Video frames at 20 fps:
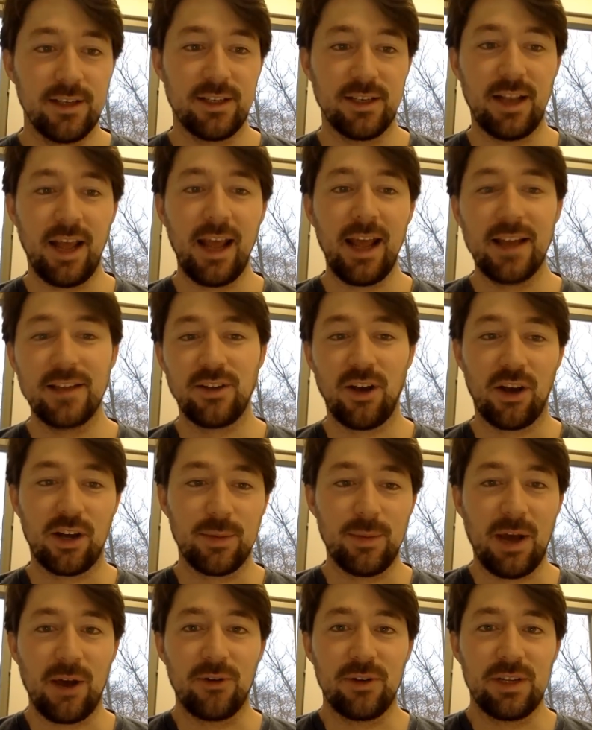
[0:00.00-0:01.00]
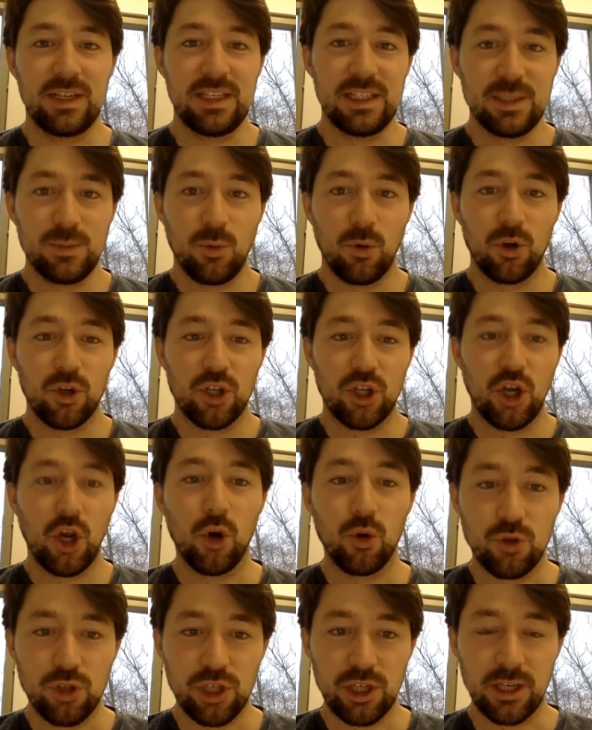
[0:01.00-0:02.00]
Today I talk about esport
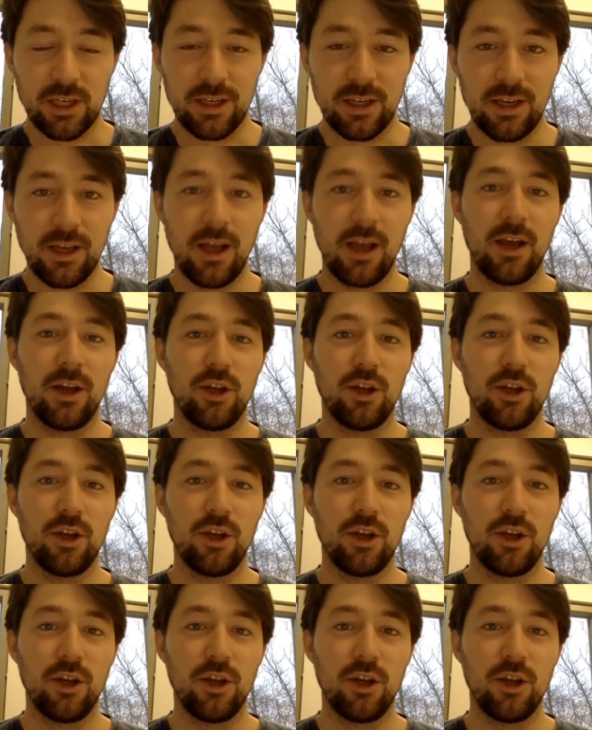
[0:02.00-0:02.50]
coaching,